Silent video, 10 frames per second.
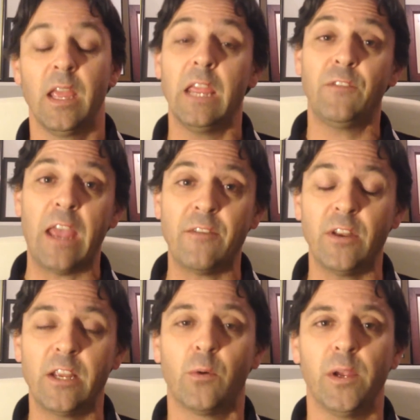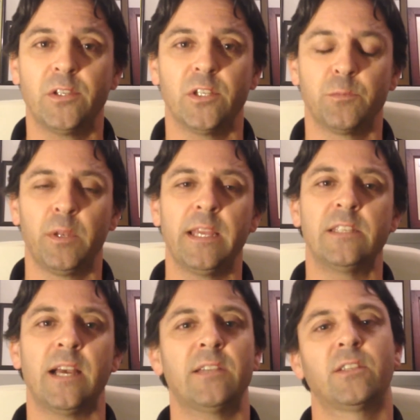If you have any questions,
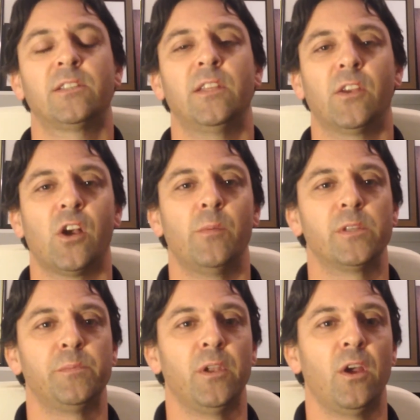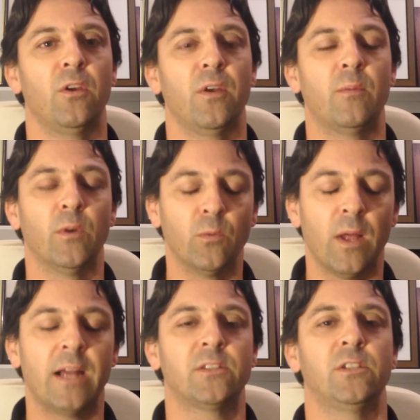please ask us in the comments below and we
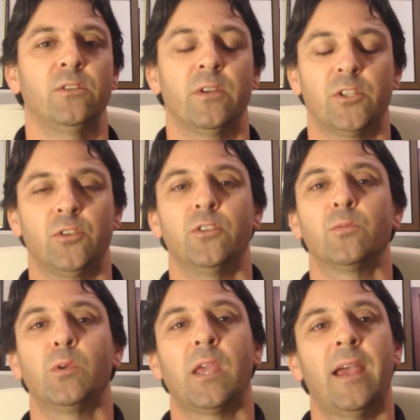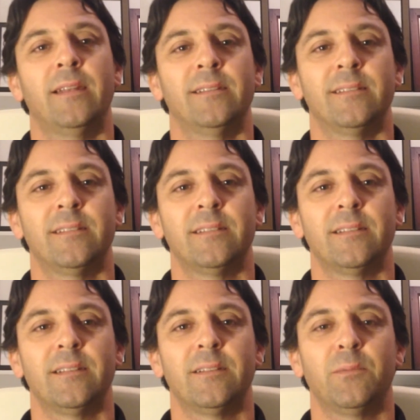will answer you as soon as we can.
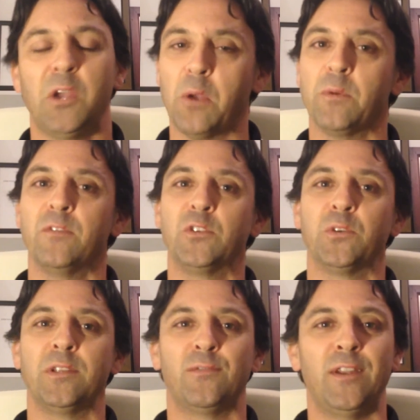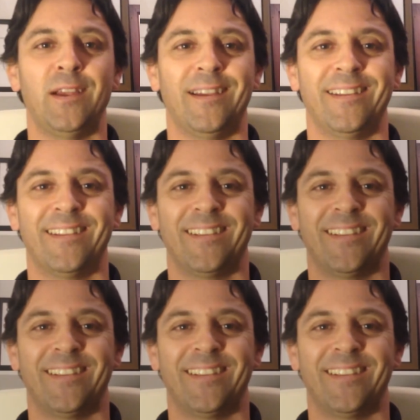We hope you've enjoyed this video.